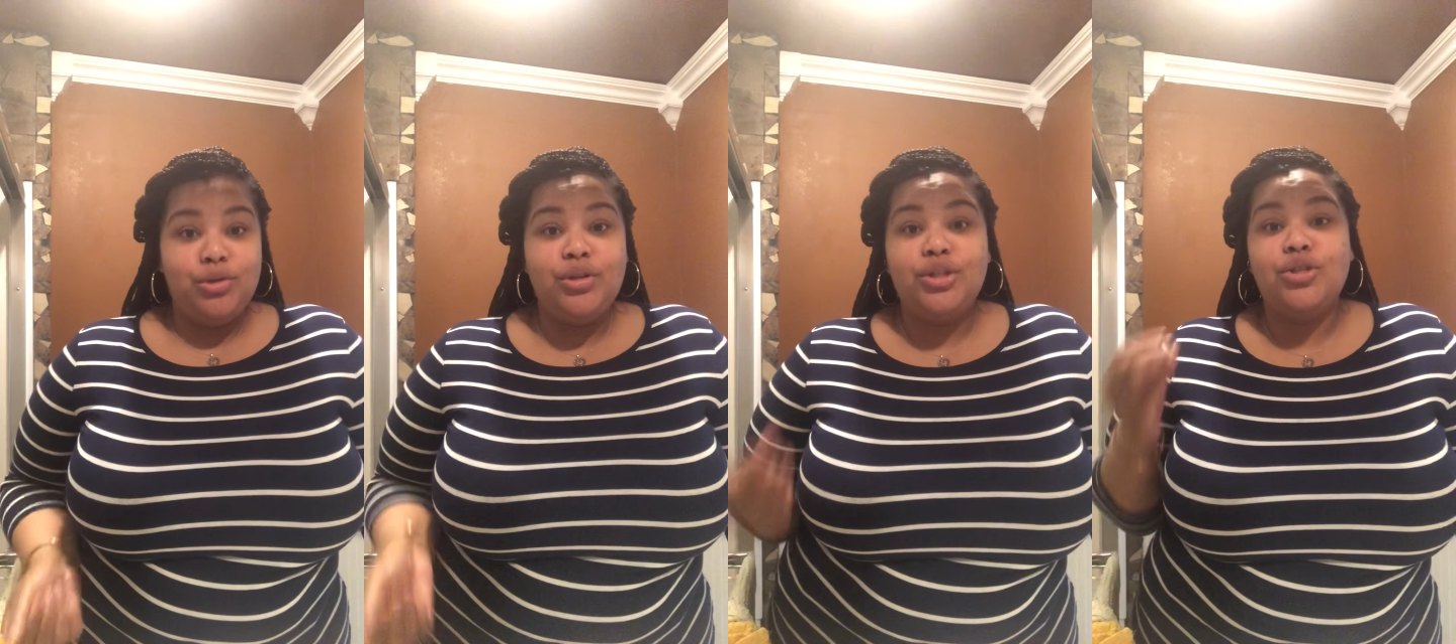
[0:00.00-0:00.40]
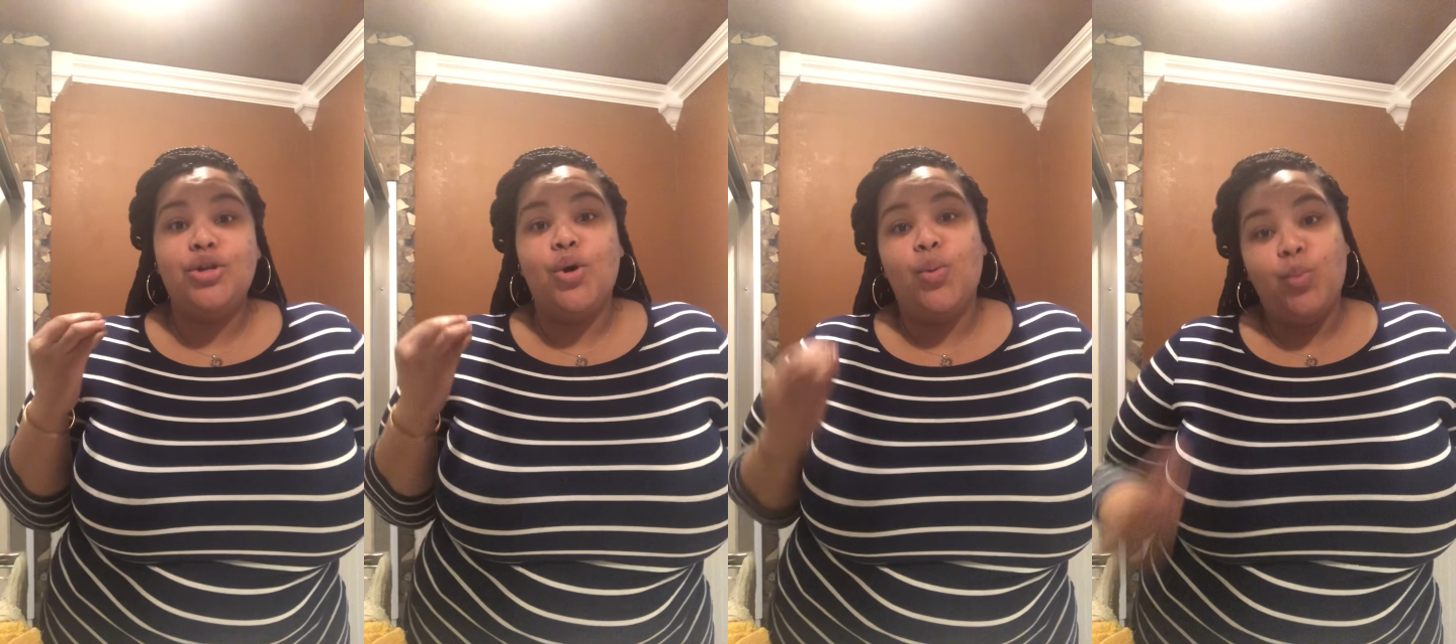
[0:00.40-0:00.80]
You need to
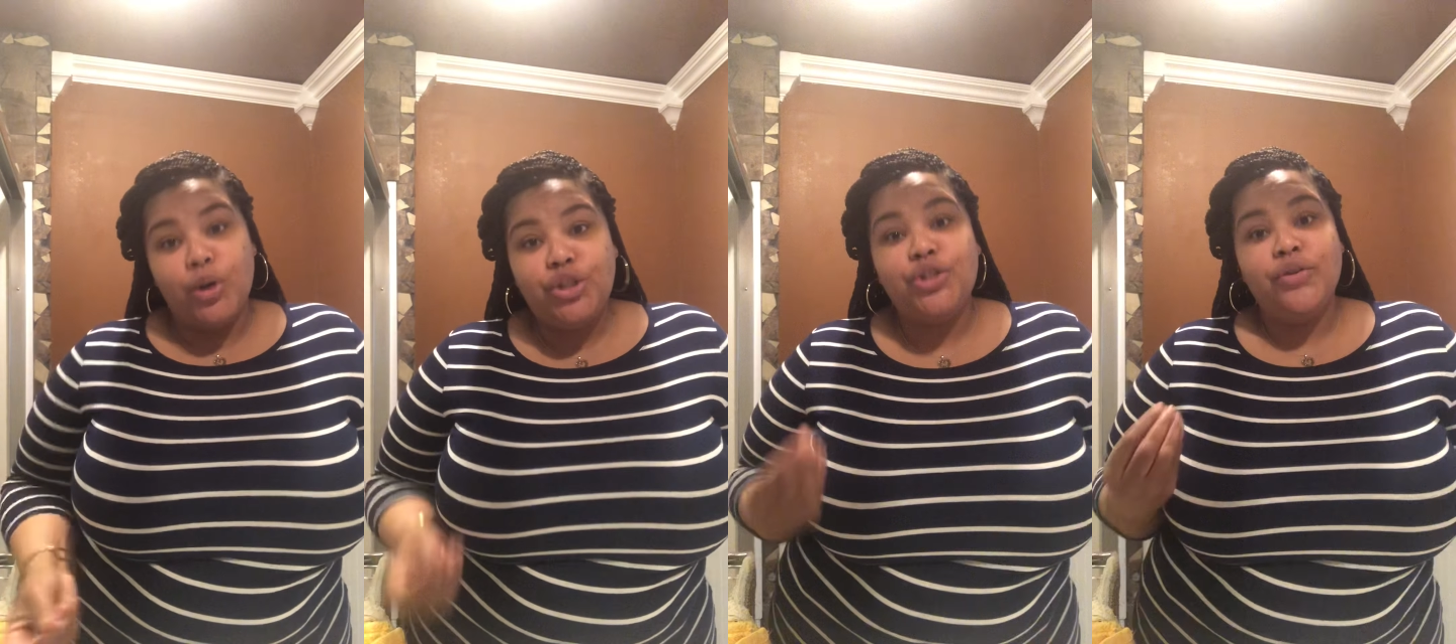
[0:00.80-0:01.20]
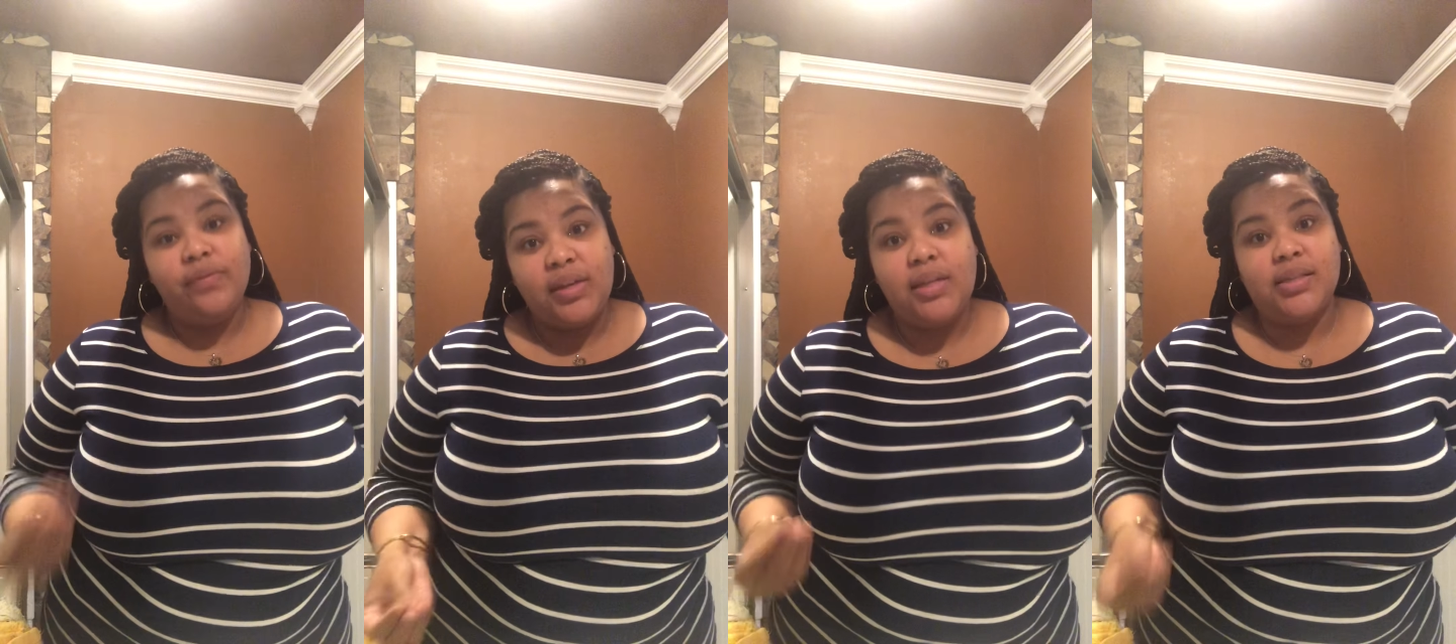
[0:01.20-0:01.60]
know what your
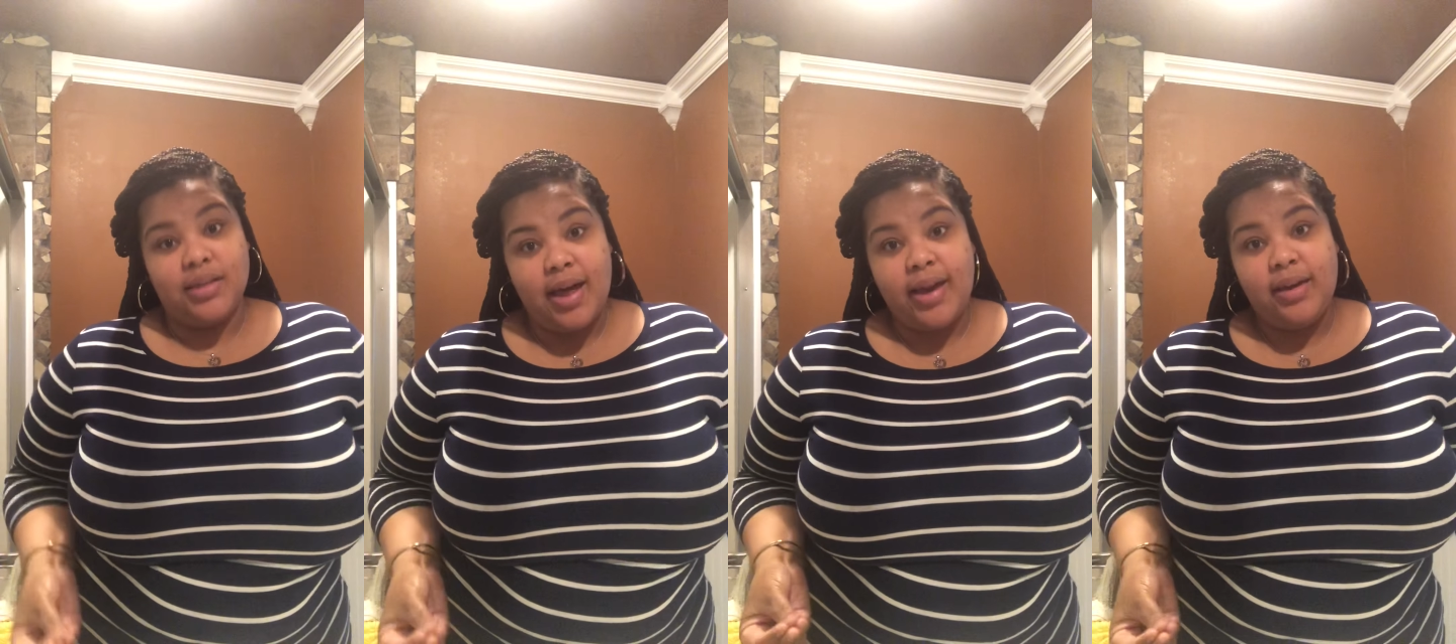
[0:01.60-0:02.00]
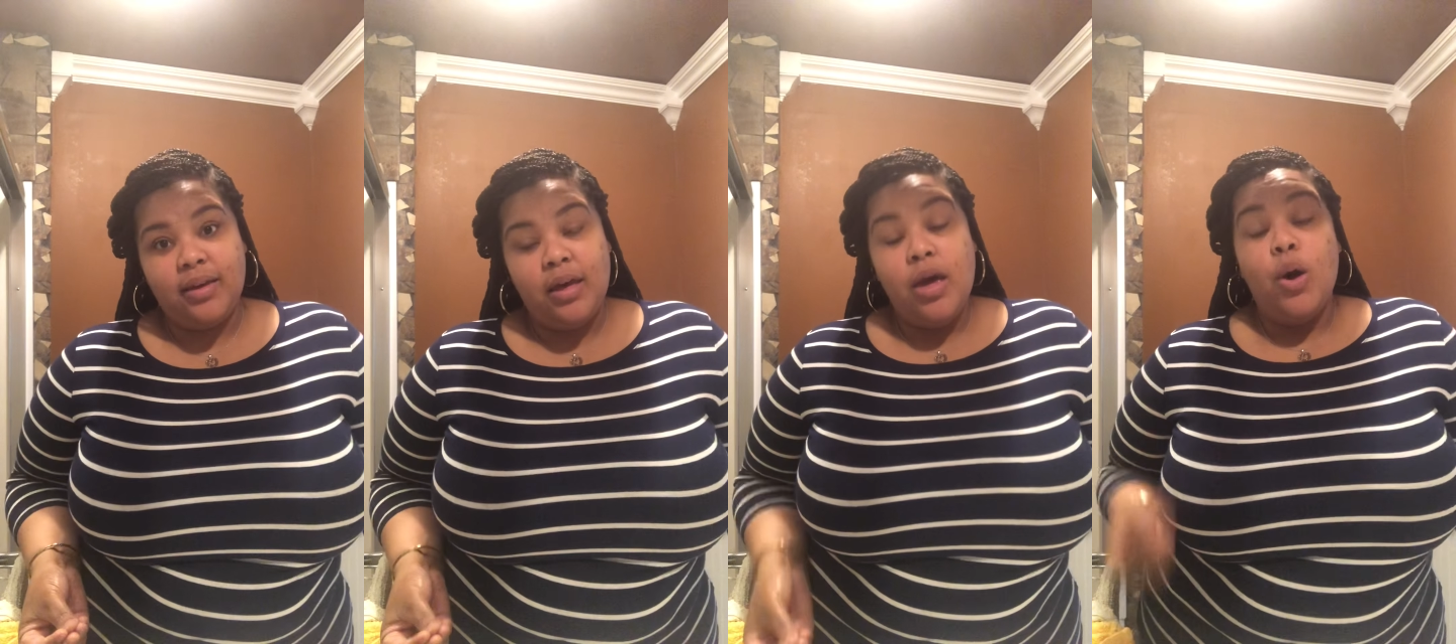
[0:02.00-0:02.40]
V is like.